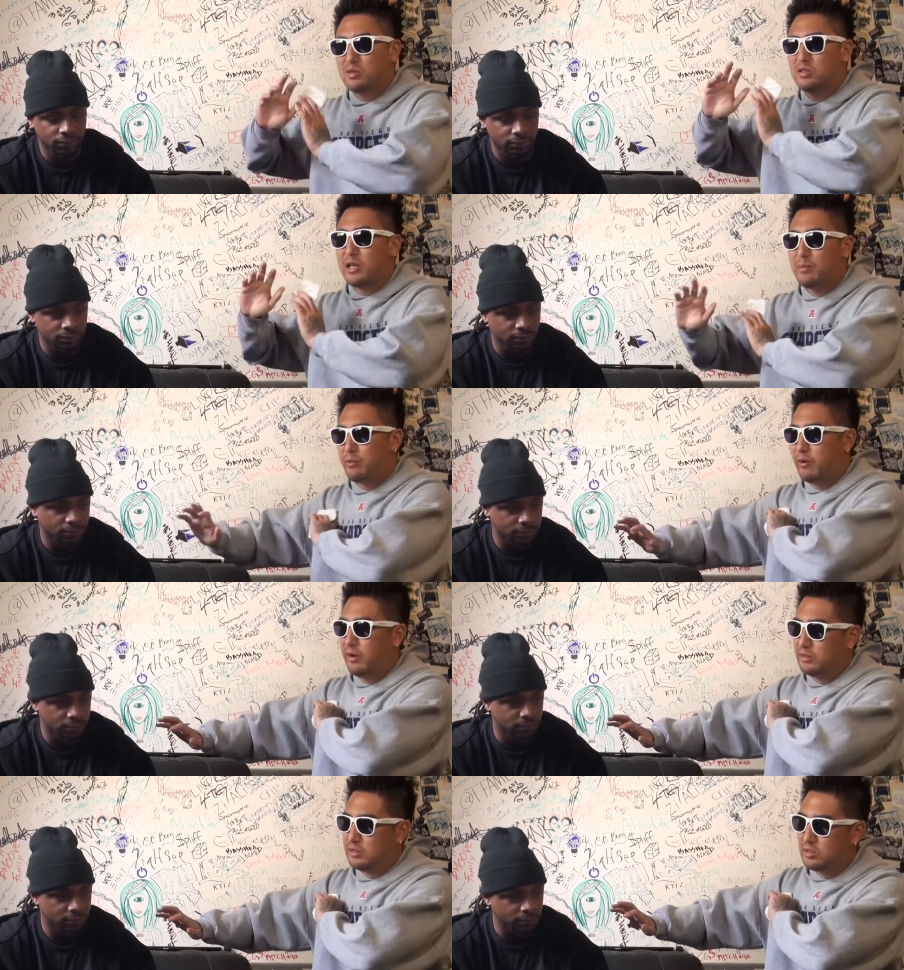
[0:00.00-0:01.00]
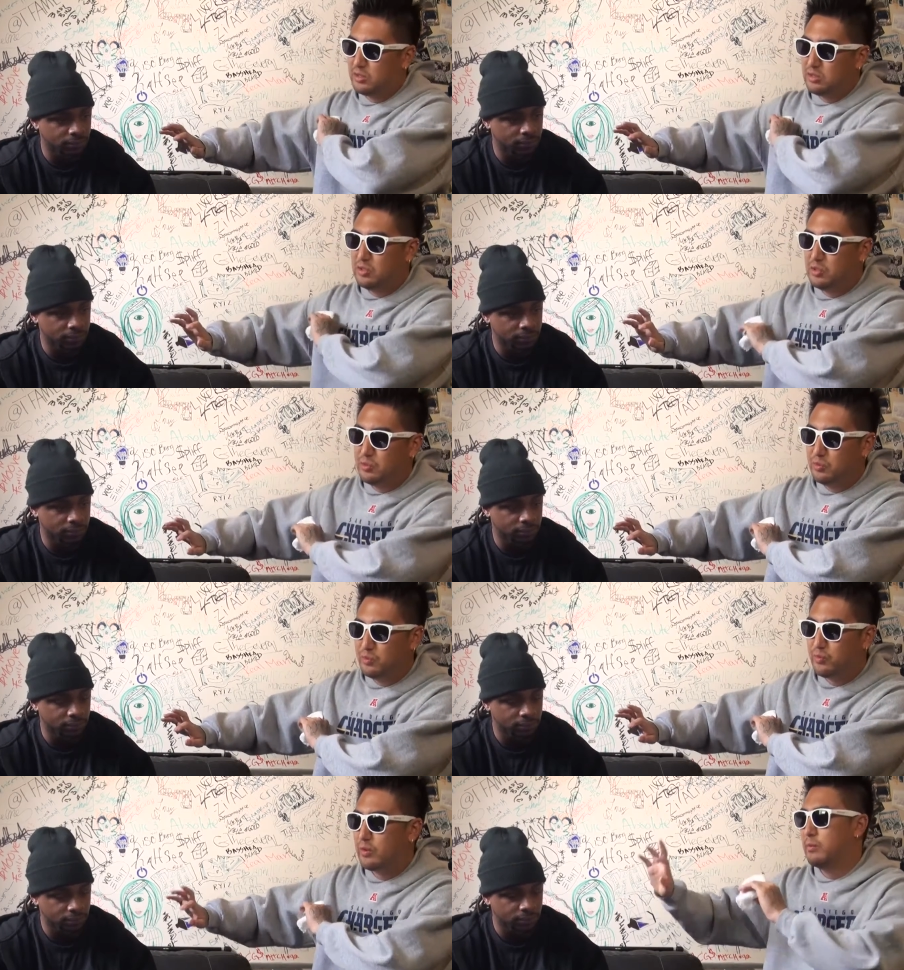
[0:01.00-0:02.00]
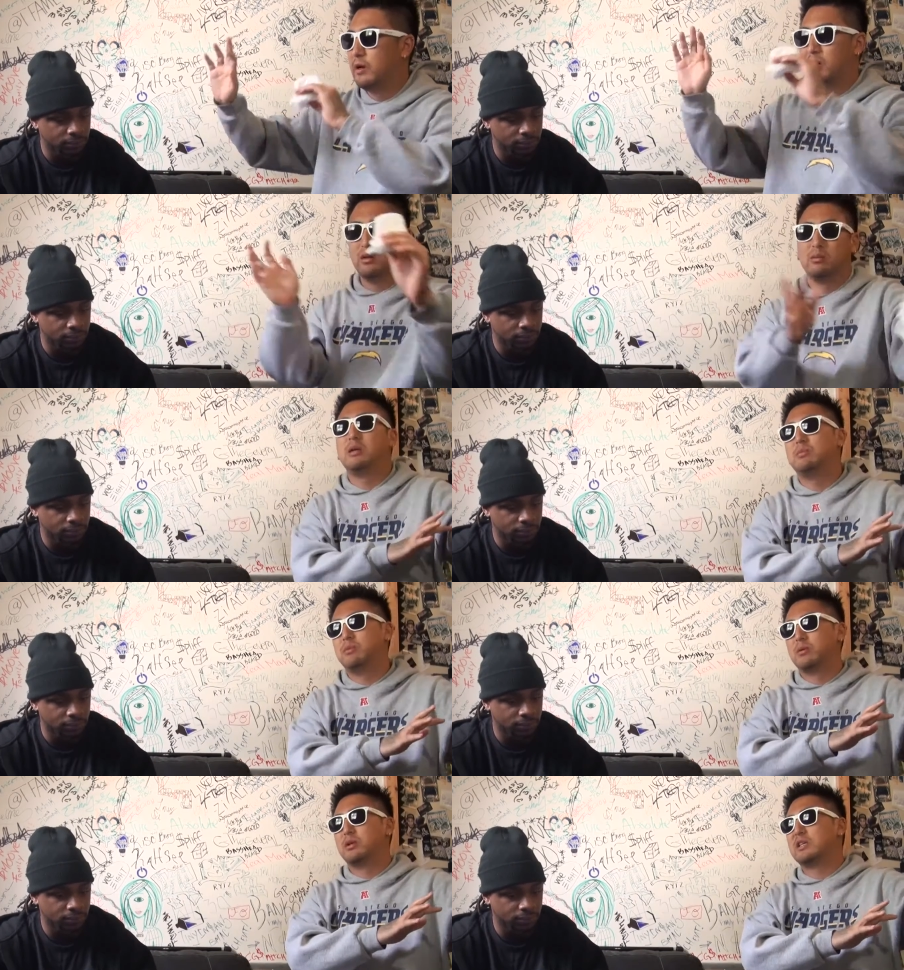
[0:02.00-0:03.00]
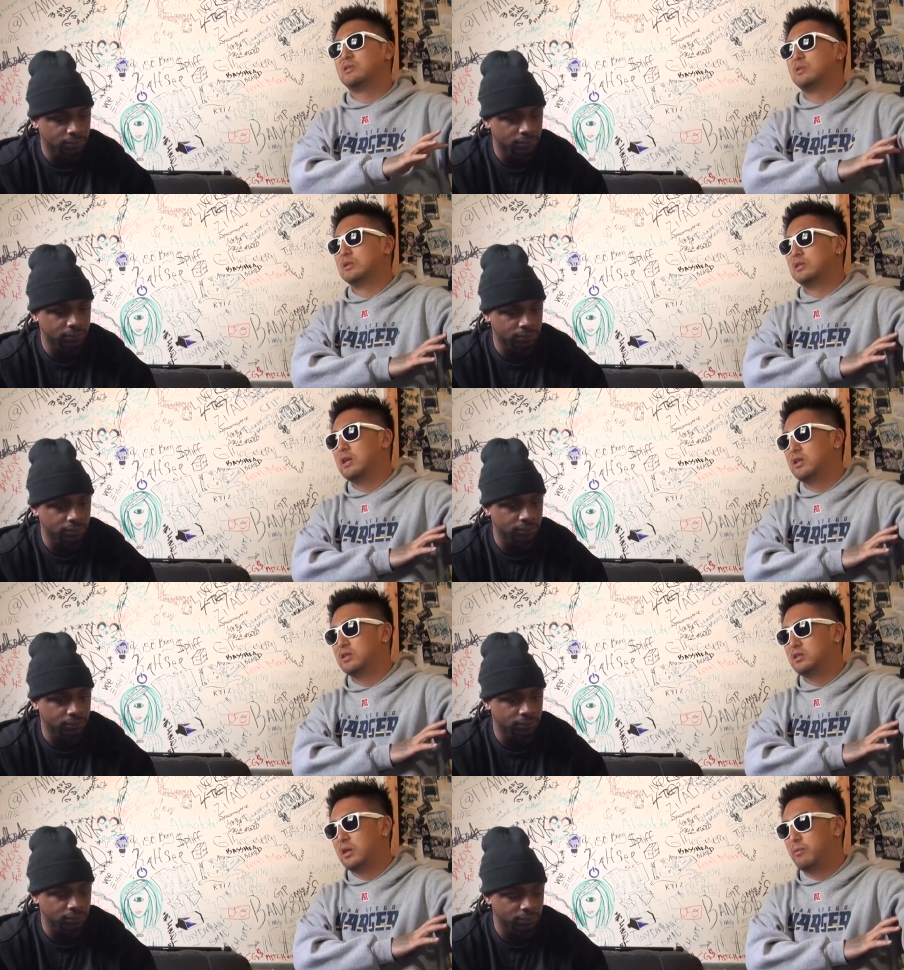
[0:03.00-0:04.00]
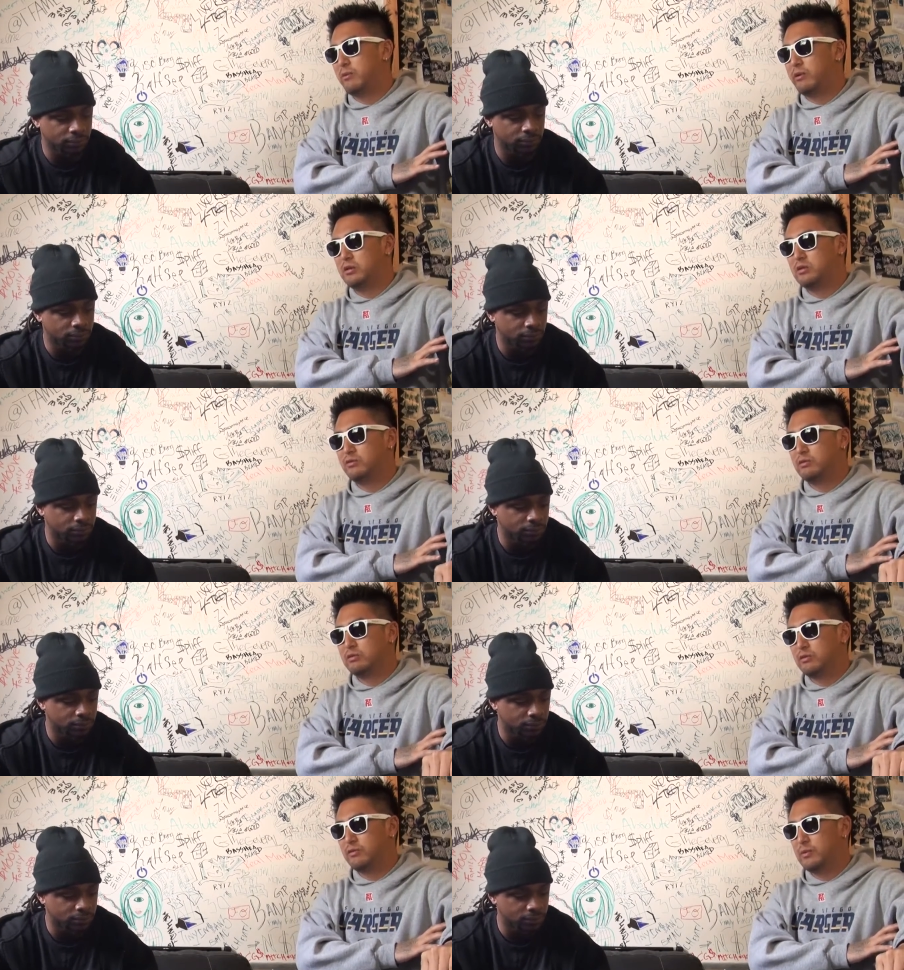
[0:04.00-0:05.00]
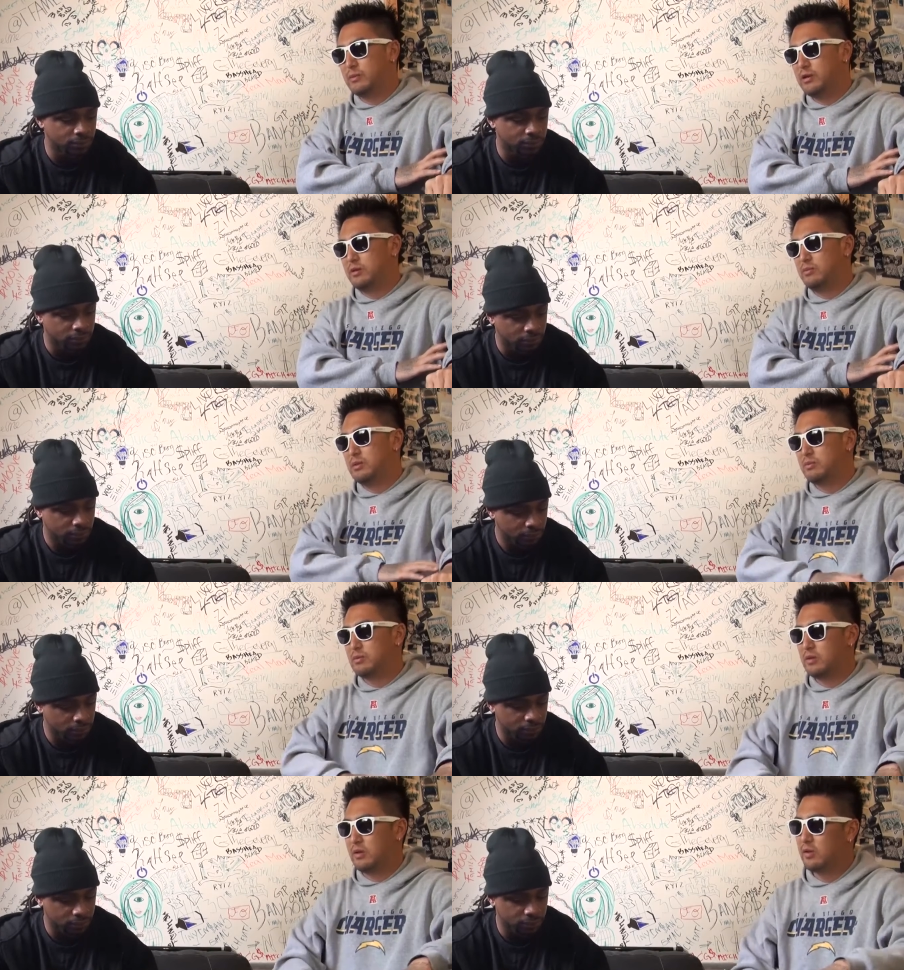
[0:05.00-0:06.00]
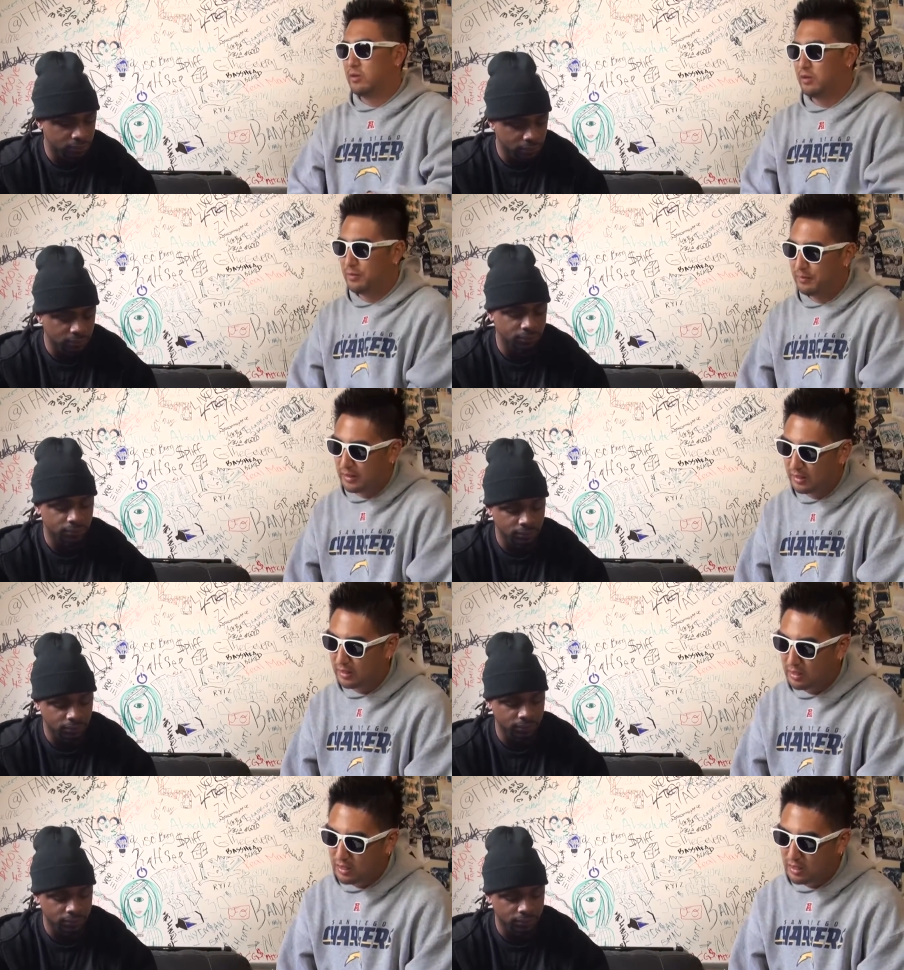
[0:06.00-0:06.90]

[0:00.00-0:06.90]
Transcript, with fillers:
Speaker 1: what separates you from other people. That's what's gonna separate you from from other people. You know what I mean?